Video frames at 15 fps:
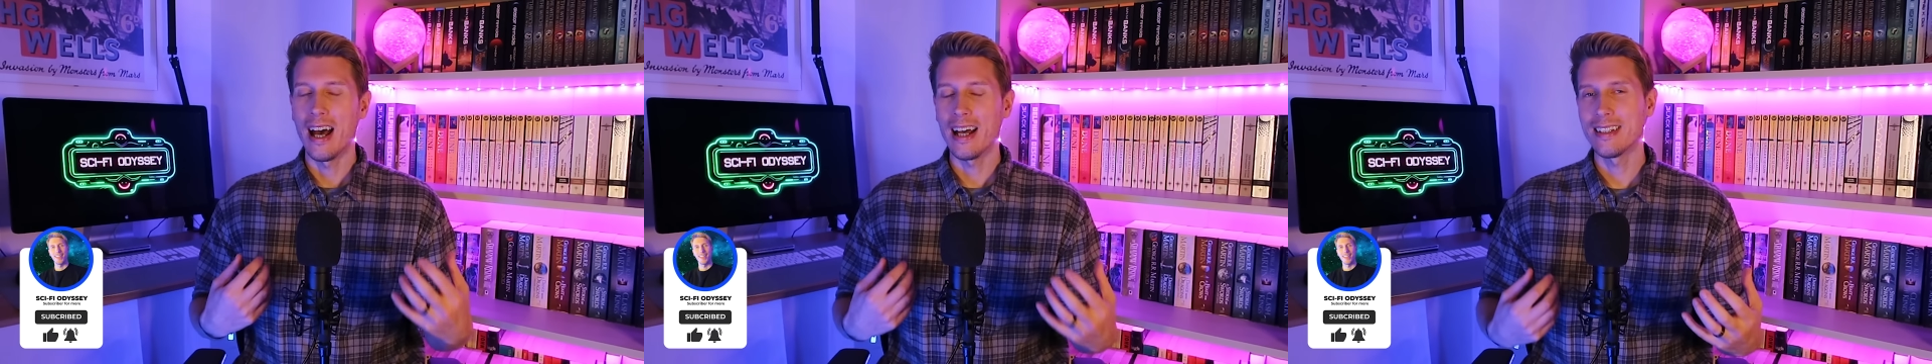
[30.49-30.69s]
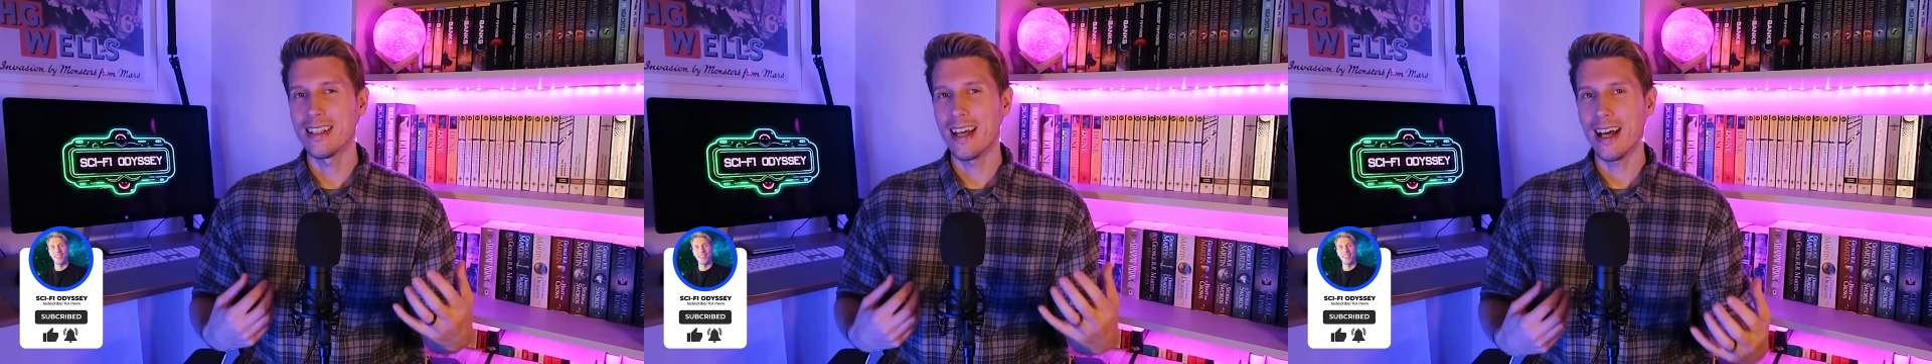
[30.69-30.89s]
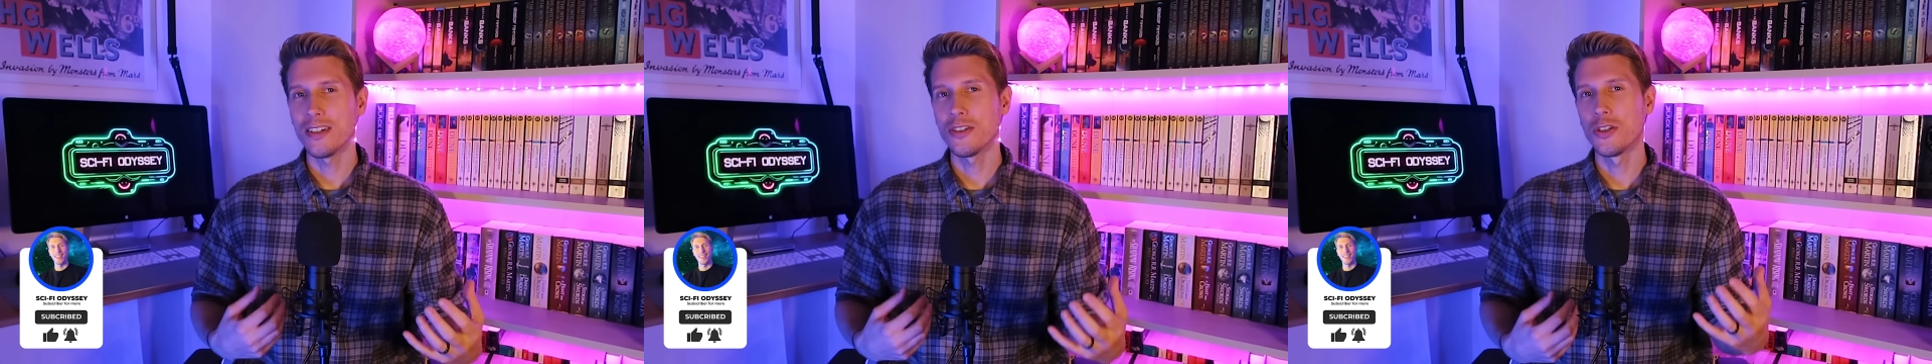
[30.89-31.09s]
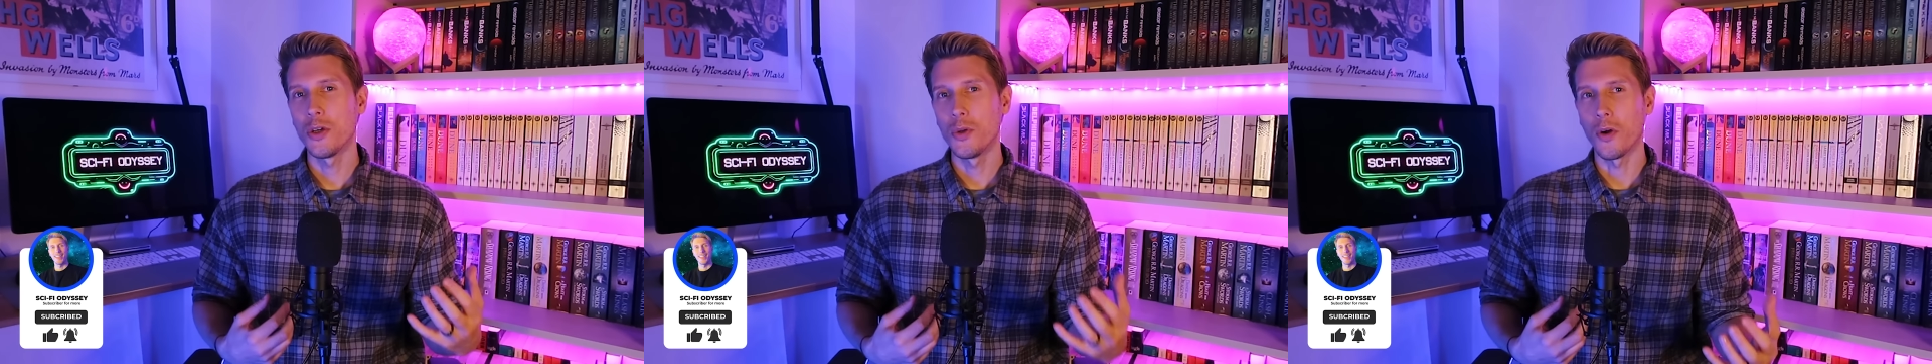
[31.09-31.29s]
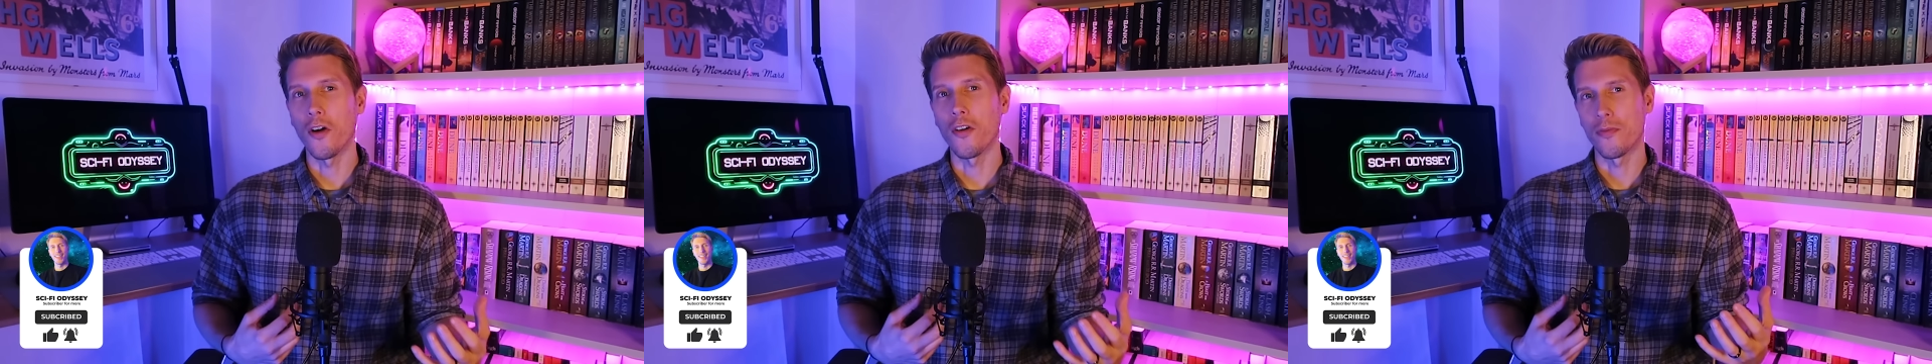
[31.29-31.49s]
a tad
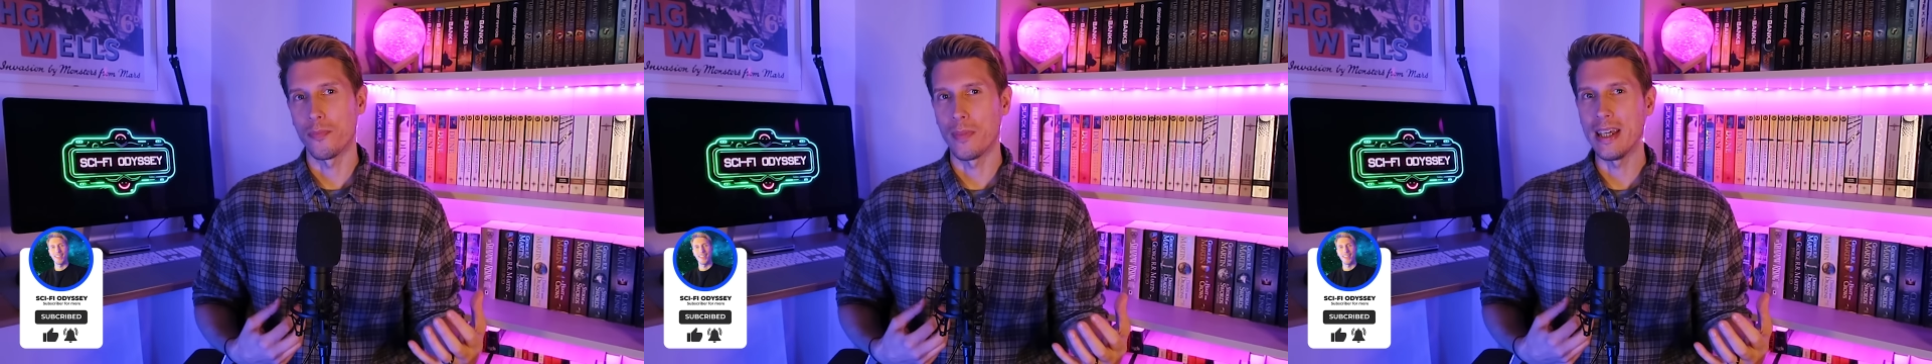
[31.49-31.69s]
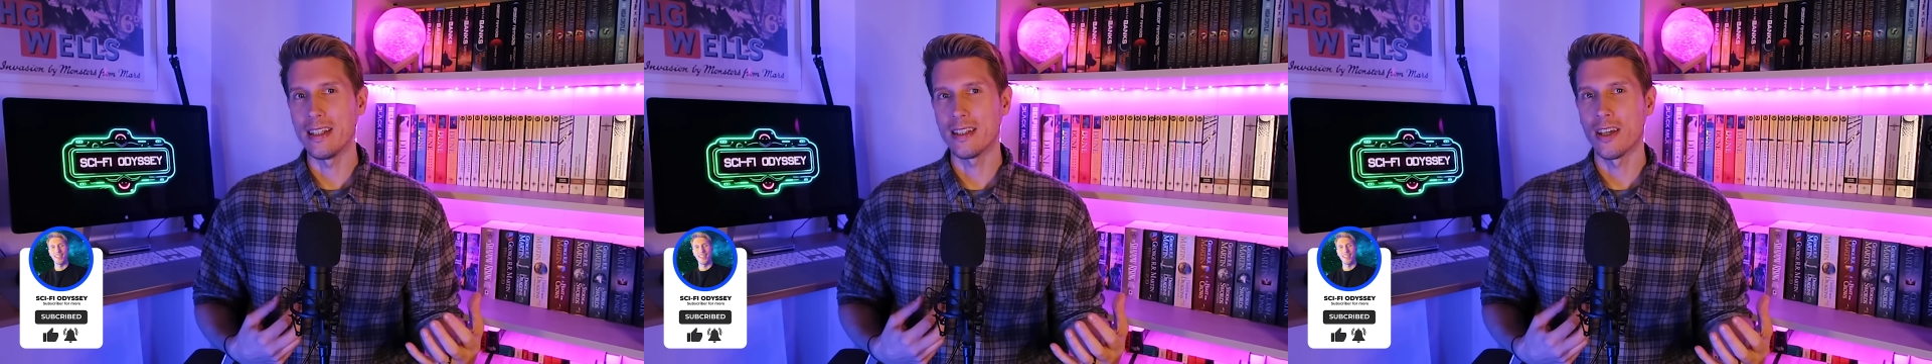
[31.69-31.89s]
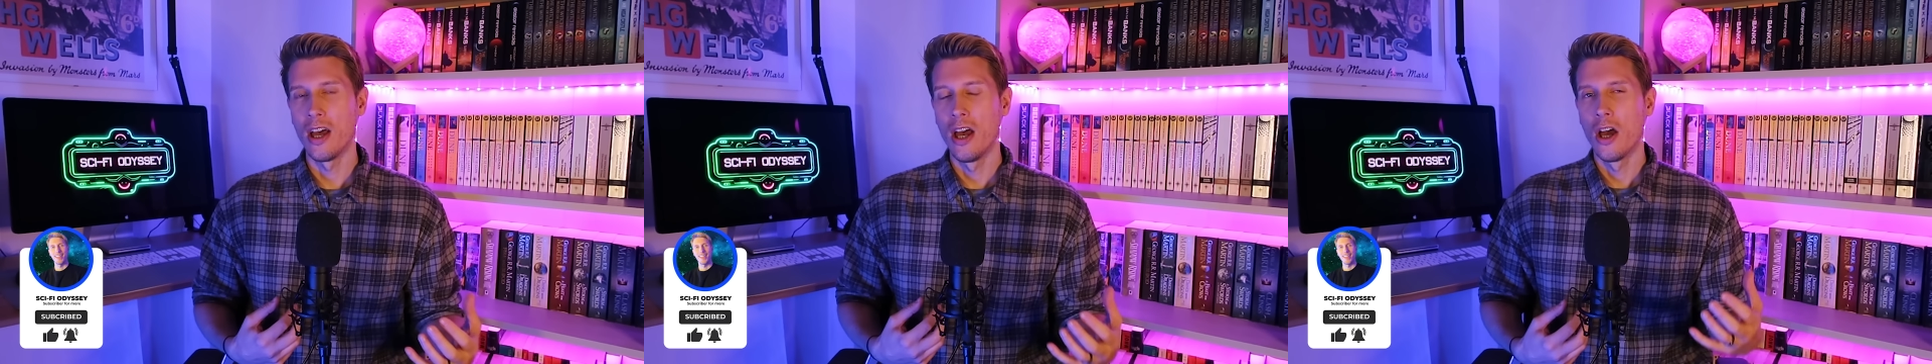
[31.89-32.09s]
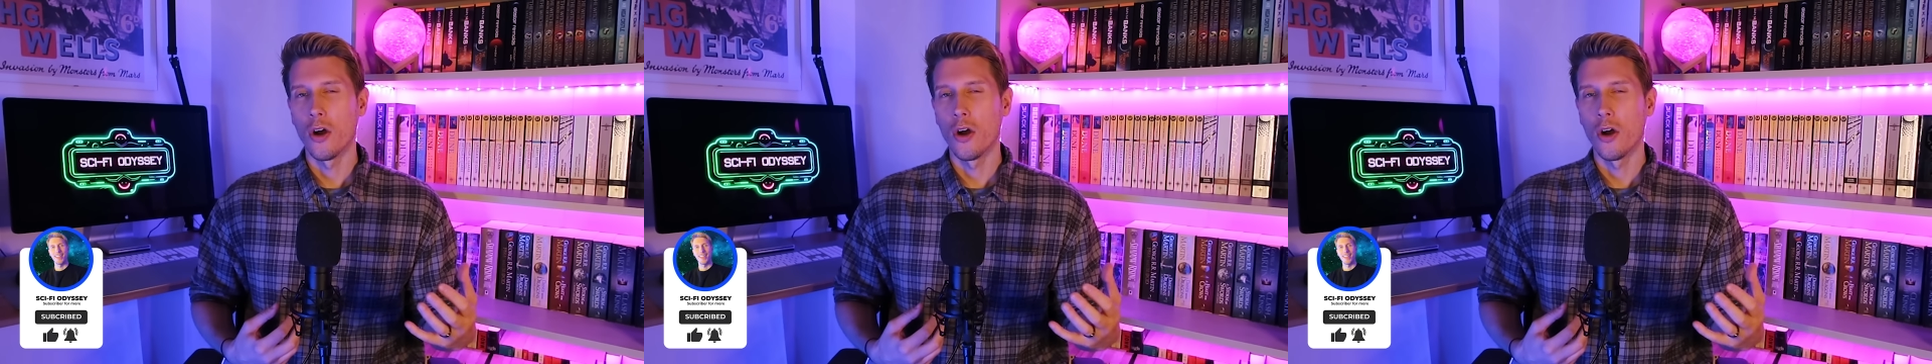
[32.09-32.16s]
too offbeat